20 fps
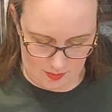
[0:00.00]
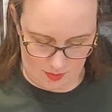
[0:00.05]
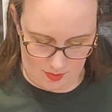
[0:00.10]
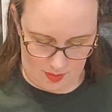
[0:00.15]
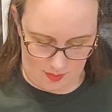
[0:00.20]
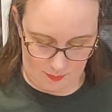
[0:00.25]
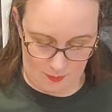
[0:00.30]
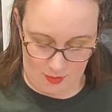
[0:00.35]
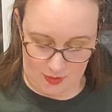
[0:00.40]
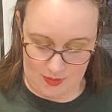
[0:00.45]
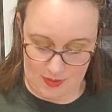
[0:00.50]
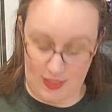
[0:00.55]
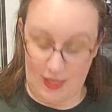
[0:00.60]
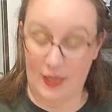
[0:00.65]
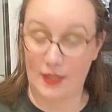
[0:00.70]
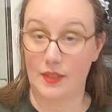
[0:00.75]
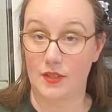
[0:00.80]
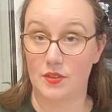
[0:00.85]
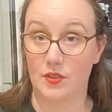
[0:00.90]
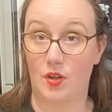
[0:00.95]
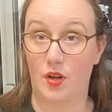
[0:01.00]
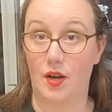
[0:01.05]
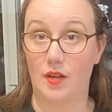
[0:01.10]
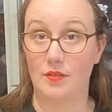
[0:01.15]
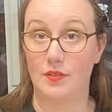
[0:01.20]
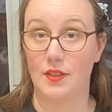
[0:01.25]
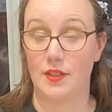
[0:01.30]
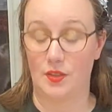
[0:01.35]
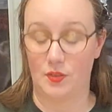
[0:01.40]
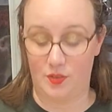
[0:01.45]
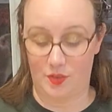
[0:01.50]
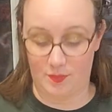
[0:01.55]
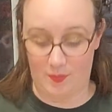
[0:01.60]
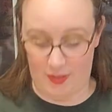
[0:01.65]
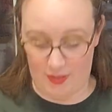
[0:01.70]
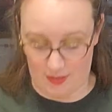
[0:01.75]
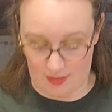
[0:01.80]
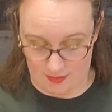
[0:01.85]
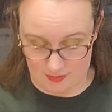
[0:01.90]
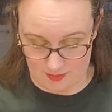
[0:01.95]
I'm going to tie this off and go to my
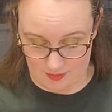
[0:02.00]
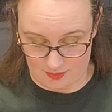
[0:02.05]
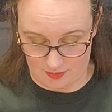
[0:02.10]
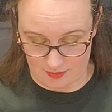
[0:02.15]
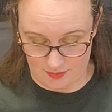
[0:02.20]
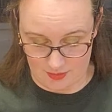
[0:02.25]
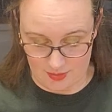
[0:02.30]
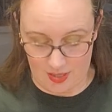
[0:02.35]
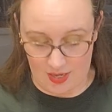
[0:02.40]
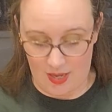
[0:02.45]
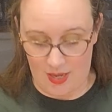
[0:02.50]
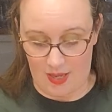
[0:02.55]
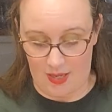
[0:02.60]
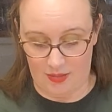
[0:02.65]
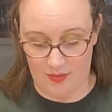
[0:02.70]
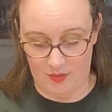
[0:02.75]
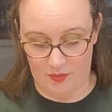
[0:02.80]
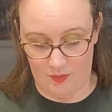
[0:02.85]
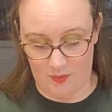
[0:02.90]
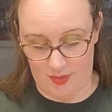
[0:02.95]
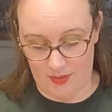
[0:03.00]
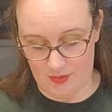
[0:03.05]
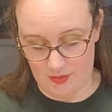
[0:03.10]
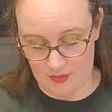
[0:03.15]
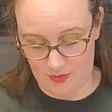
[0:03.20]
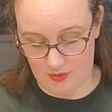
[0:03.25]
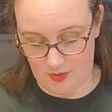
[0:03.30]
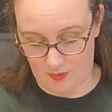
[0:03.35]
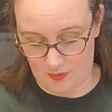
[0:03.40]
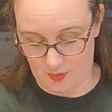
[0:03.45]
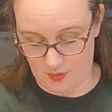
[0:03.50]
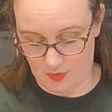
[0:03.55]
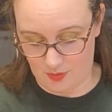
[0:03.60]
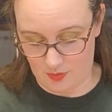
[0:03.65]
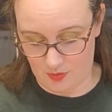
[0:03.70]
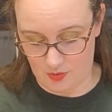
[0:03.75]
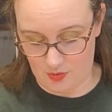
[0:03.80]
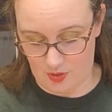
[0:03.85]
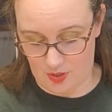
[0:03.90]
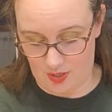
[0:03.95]
next arch. I don't want to sew
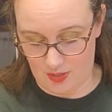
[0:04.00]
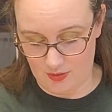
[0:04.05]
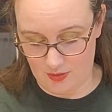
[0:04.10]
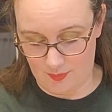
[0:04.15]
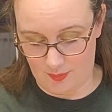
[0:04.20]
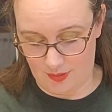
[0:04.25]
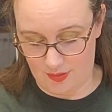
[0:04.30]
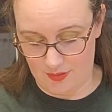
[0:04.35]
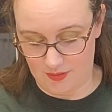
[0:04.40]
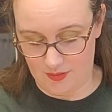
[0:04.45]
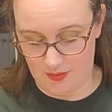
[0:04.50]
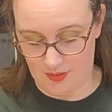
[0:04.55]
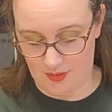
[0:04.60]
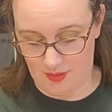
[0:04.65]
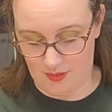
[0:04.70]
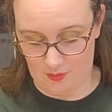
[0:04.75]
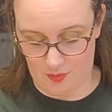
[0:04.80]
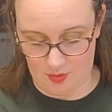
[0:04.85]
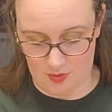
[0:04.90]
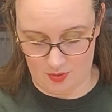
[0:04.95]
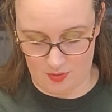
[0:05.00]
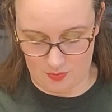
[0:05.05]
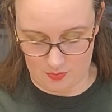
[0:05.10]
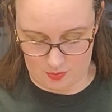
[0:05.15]
across because then I will close